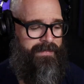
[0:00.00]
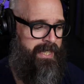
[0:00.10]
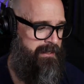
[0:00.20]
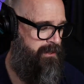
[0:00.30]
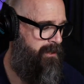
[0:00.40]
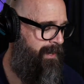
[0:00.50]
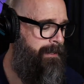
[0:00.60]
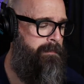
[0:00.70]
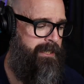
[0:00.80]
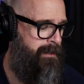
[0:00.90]
And so
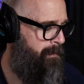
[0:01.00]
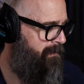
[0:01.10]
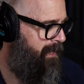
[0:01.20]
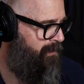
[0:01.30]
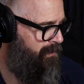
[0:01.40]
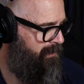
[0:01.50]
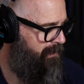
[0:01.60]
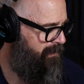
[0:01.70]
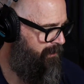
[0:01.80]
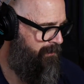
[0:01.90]
I picked up on that
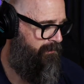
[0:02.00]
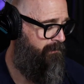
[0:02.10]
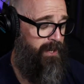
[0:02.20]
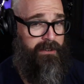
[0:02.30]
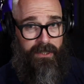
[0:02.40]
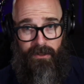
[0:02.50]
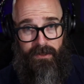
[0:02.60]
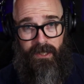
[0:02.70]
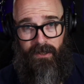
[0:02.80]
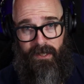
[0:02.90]
earlier, er, very
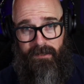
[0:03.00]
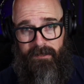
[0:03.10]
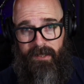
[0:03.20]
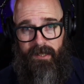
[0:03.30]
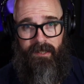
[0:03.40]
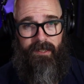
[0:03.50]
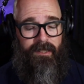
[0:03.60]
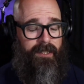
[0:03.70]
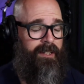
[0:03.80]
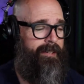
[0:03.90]
early on.
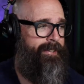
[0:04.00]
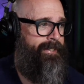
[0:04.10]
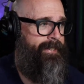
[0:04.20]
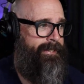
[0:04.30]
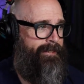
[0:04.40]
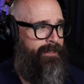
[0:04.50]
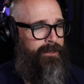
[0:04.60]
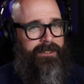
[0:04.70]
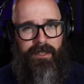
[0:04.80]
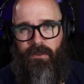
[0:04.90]
And so
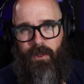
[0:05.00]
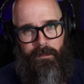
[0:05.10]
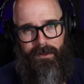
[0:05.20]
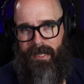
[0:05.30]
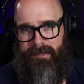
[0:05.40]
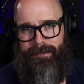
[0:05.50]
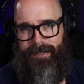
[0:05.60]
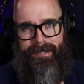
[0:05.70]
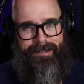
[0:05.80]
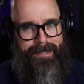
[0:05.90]
it's no surprise
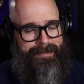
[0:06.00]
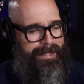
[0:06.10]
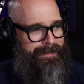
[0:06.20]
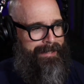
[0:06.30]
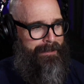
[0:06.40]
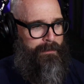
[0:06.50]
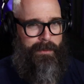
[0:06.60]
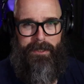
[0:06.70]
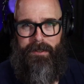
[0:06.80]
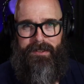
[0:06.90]
that that that that
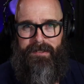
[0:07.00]
Winger